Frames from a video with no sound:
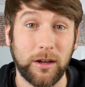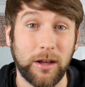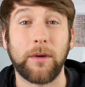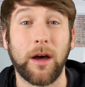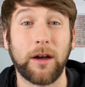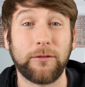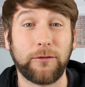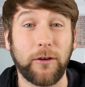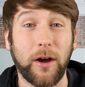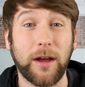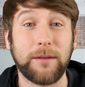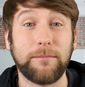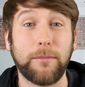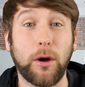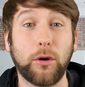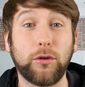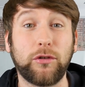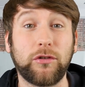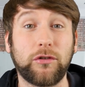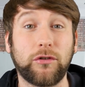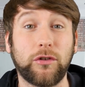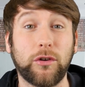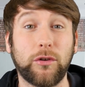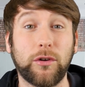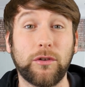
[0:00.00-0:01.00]
I find most
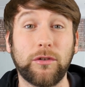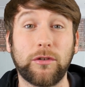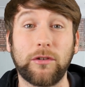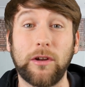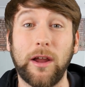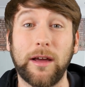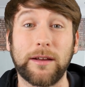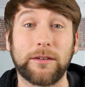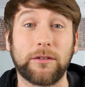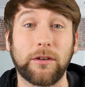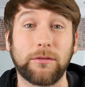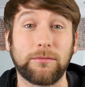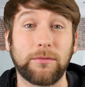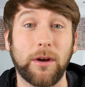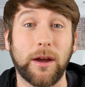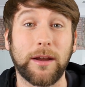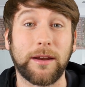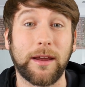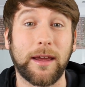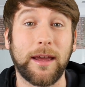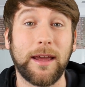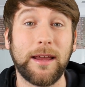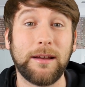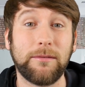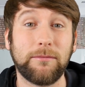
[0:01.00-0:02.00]
students like to write
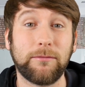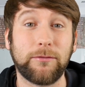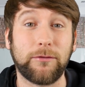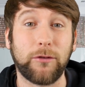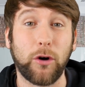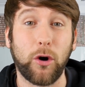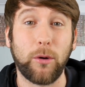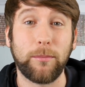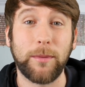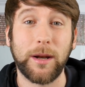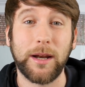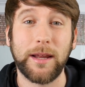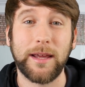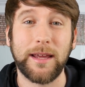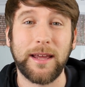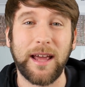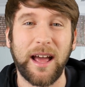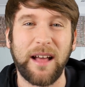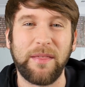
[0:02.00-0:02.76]
informally,